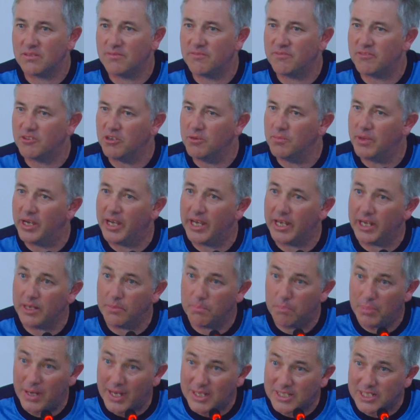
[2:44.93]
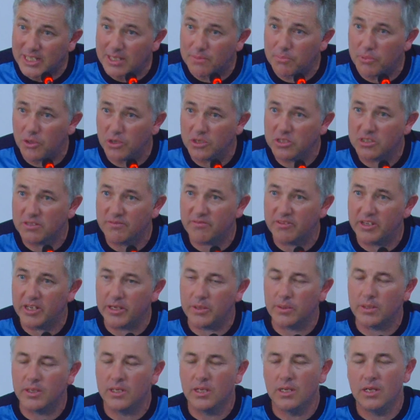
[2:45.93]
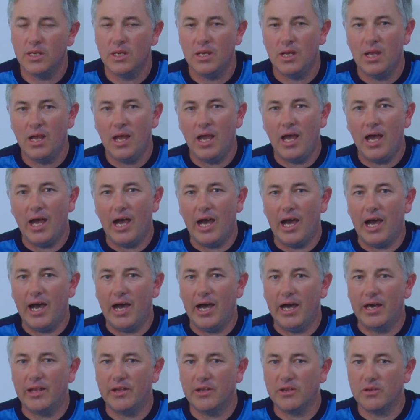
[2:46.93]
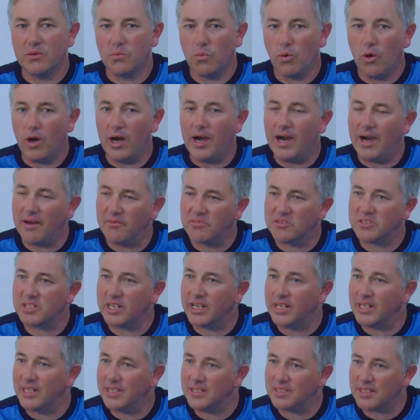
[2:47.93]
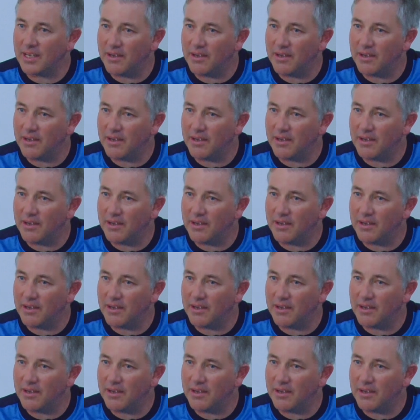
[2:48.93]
from a batting point of view. And what I have seen is